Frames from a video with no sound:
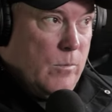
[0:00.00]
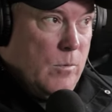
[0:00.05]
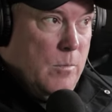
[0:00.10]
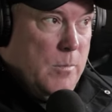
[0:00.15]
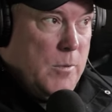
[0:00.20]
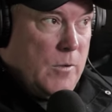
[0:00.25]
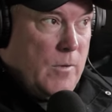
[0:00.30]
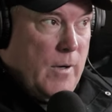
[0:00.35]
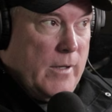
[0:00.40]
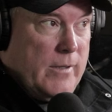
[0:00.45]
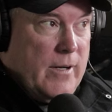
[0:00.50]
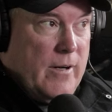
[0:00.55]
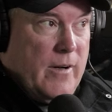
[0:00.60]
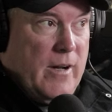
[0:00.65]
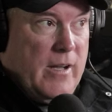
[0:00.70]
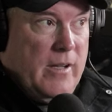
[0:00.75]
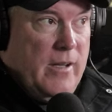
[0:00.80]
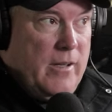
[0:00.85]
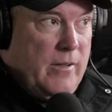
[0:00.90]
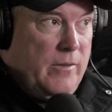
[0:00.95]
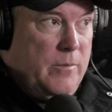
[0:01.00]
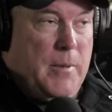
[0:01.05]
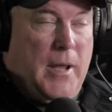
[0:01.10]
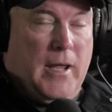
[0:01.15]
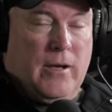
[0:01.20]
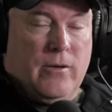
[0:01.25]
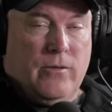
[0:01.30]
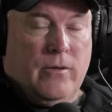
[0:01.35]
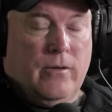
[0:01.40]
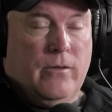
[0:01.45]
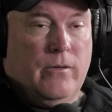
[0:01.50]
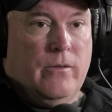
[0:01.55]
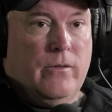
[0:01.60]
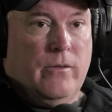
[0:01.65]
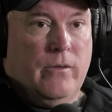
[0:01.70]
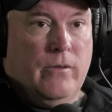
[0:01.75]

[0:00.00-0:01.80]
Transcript: rulebook right there and the expansions.